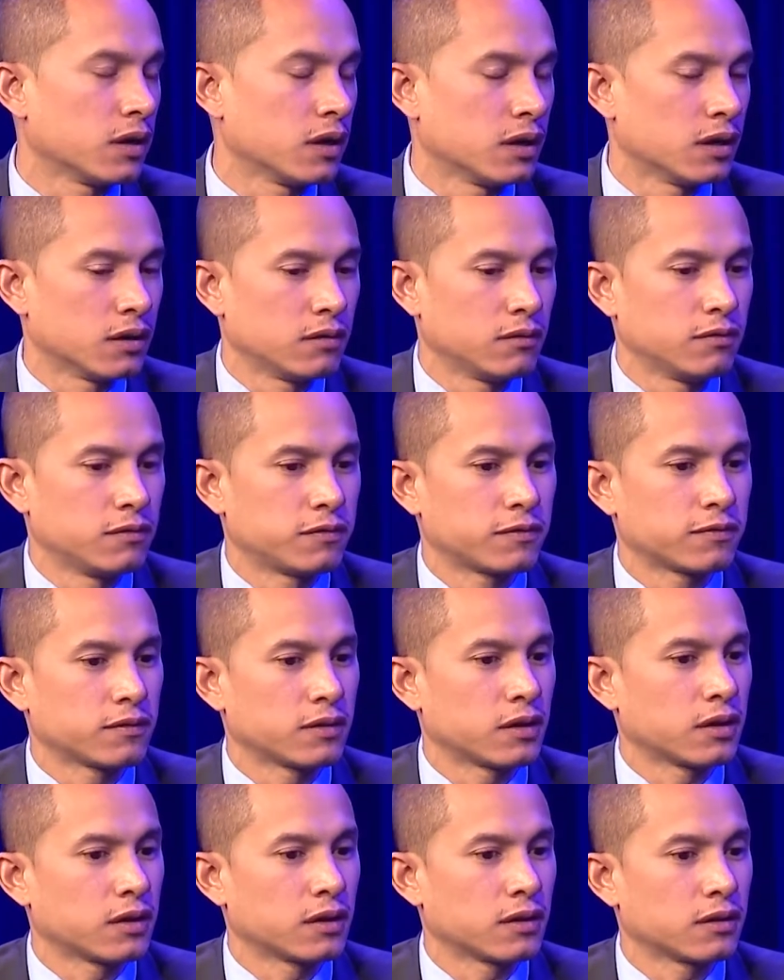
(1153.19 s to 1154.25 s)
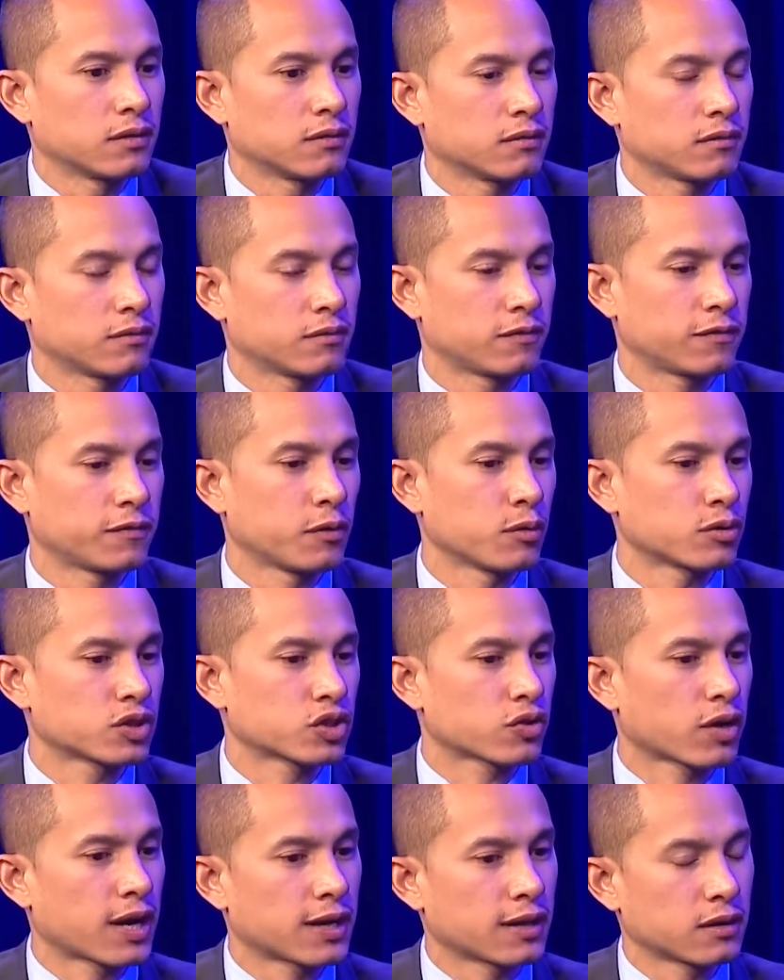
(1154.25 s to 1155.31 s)
of folks
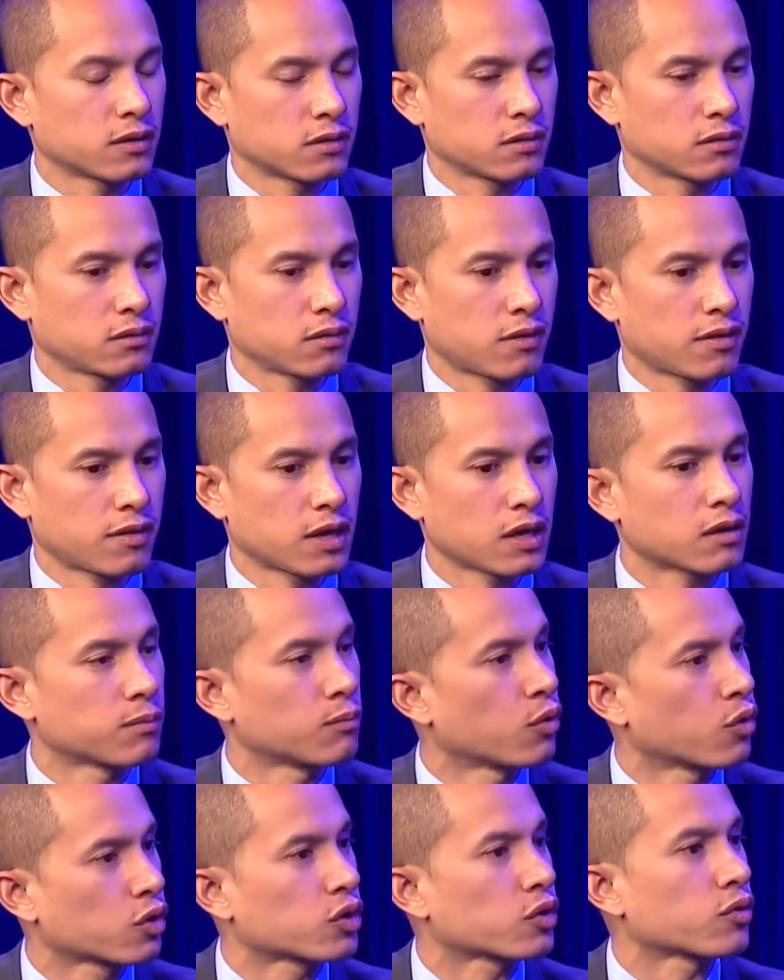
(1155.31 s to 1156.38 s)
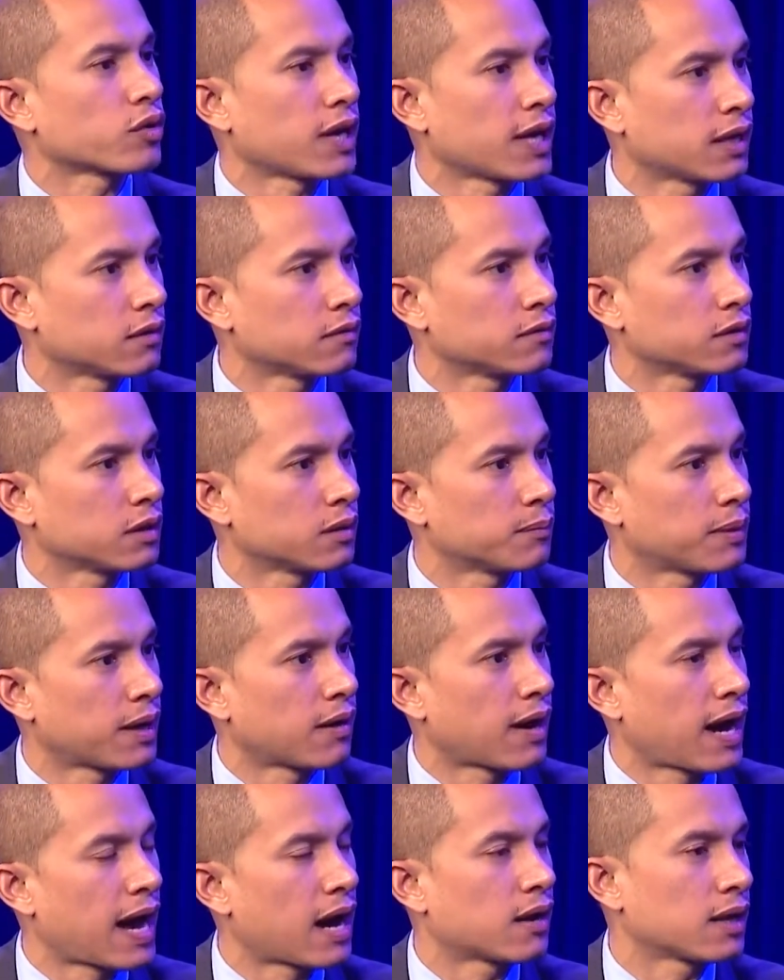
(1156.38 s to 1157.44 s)
trying to think more creatively
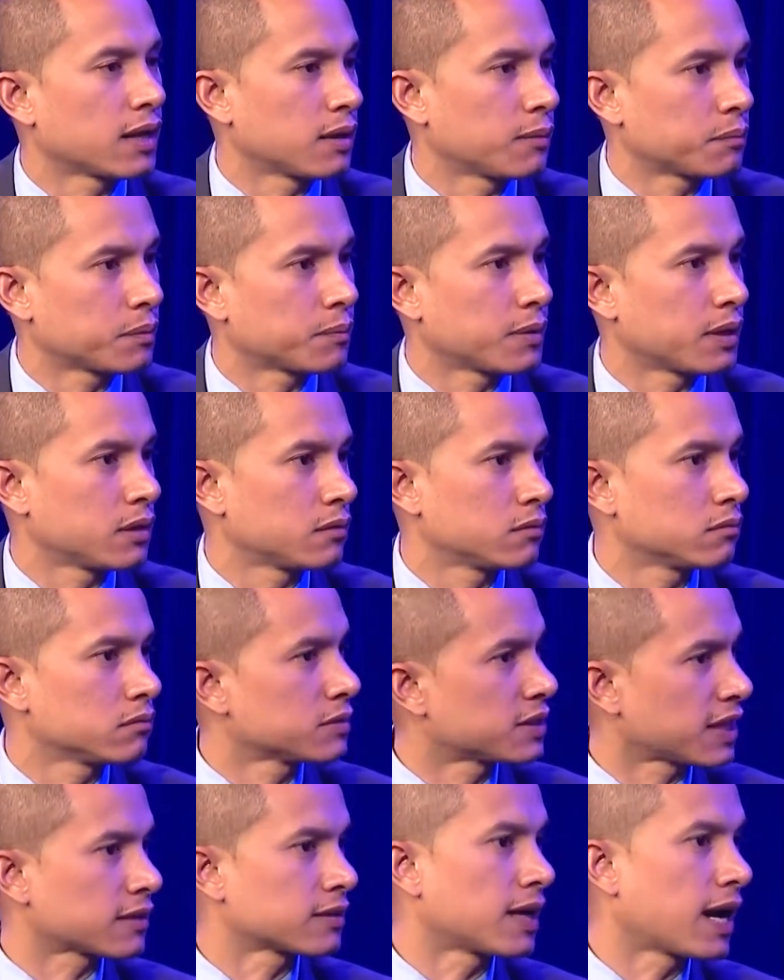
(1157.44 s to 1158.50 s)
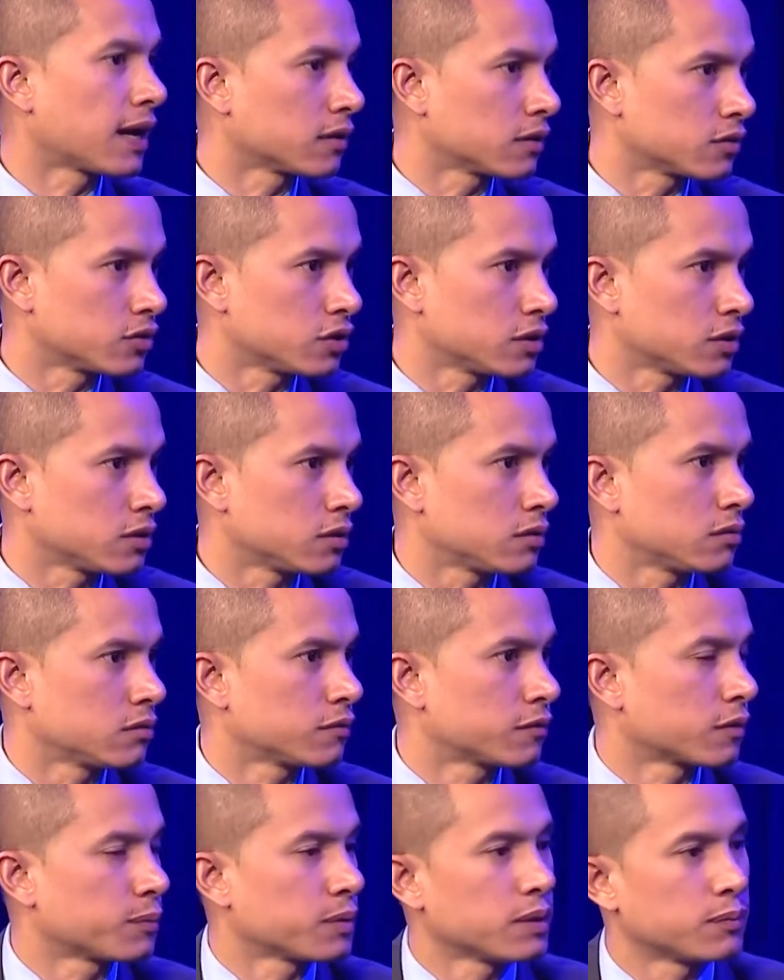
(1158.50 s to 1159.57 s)
about how to implement technology
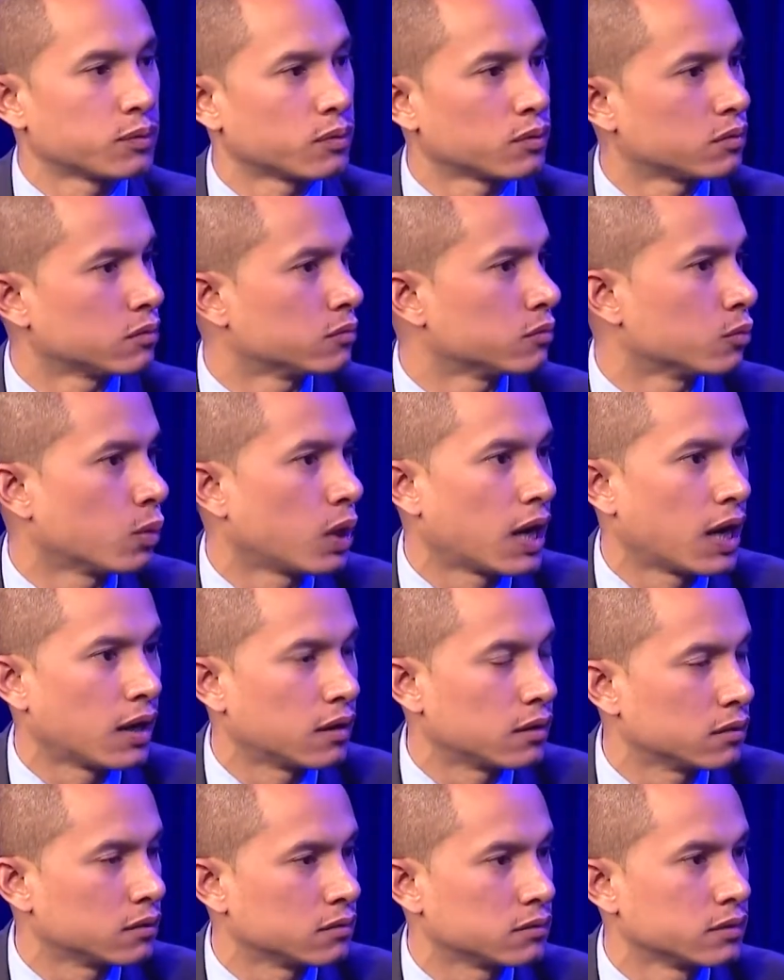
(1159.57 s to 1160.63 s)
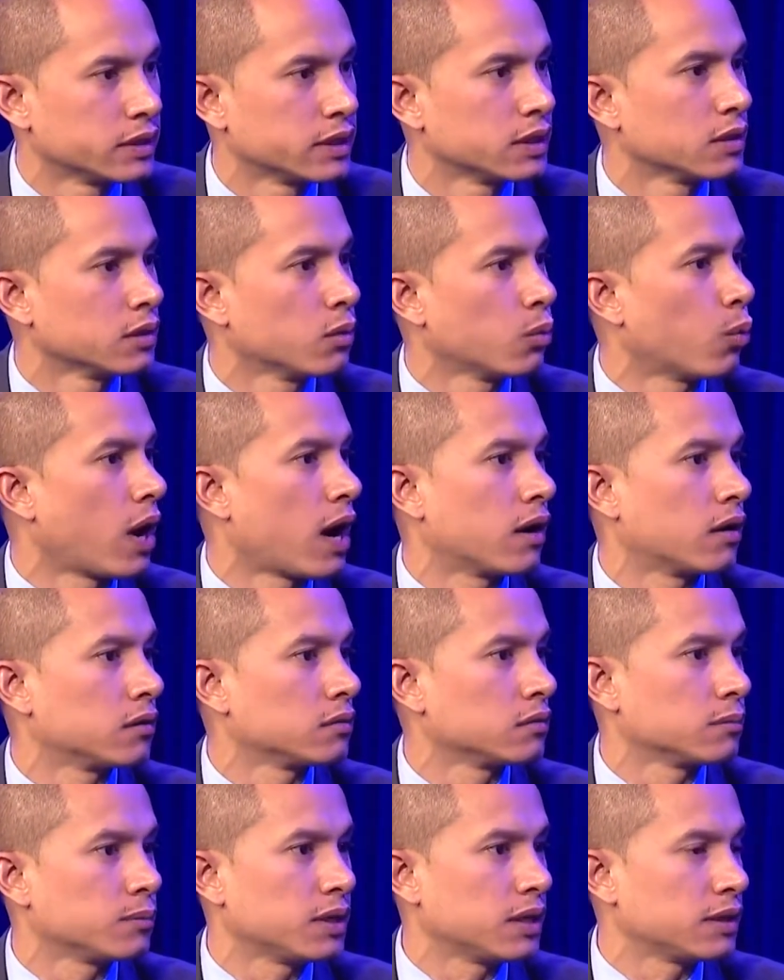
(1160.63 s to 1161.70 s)
for people while
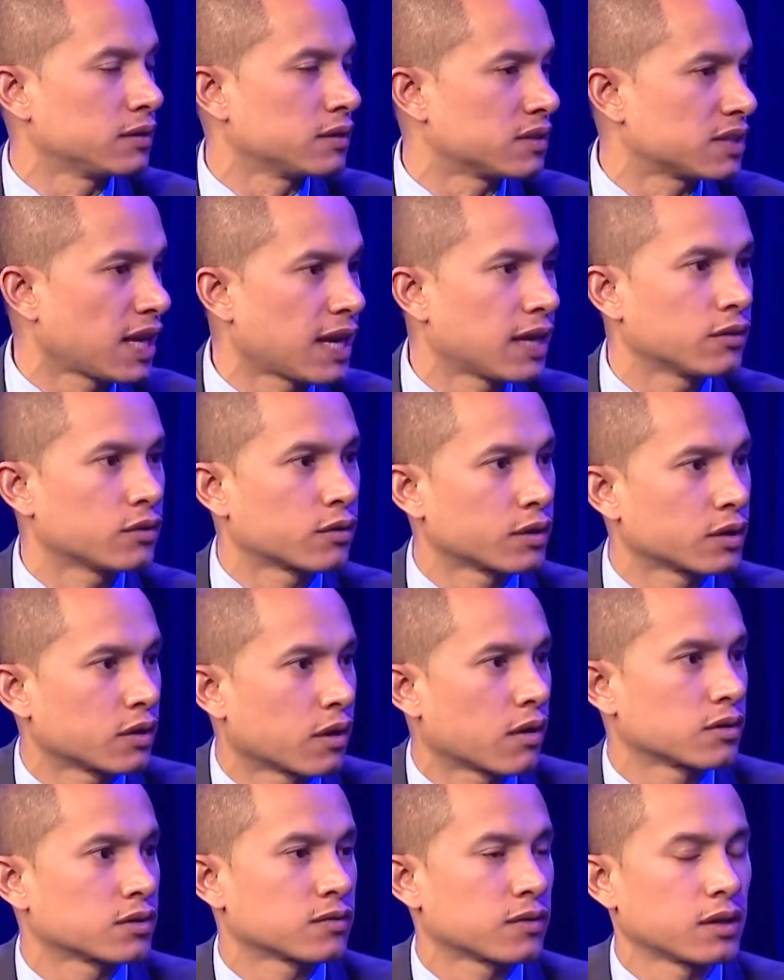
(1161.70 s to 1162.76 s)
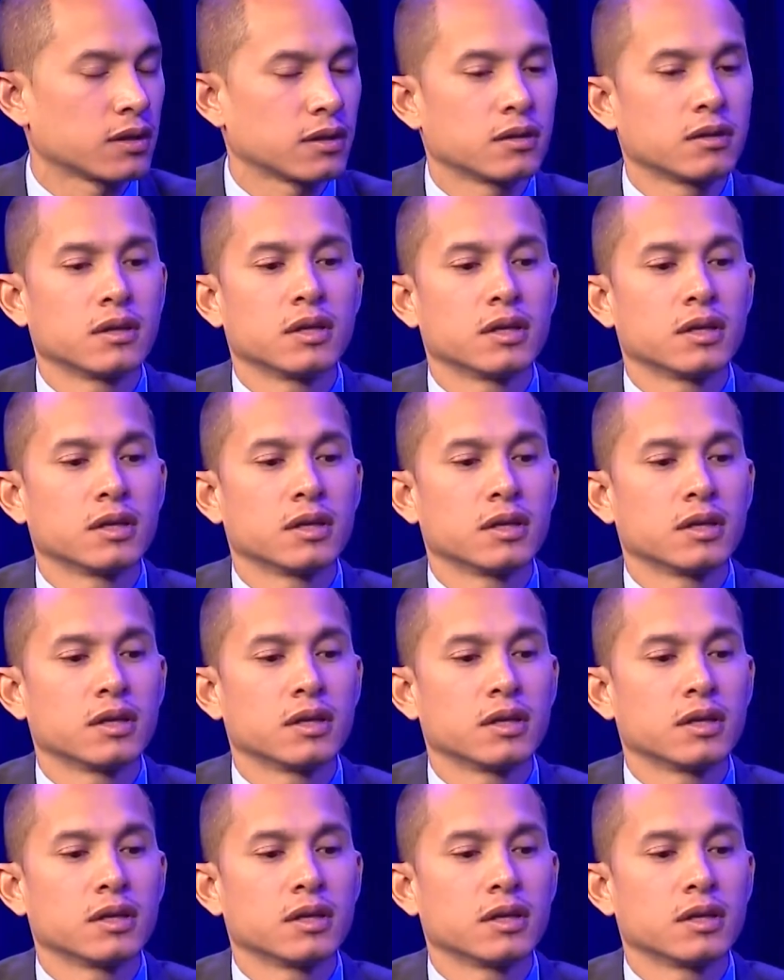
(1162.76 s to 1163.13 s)
being detained or incarcerated.